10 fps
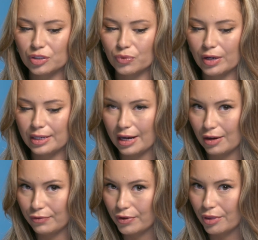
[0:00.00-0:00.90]
a
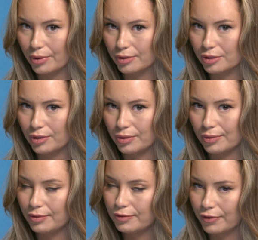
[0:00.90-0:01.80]
rundown for those
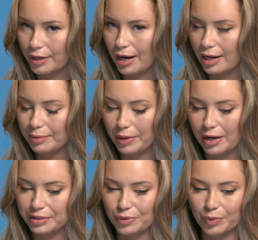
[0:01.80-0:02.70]
who forgot,
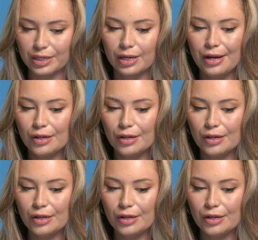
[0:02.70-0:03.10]
possibly.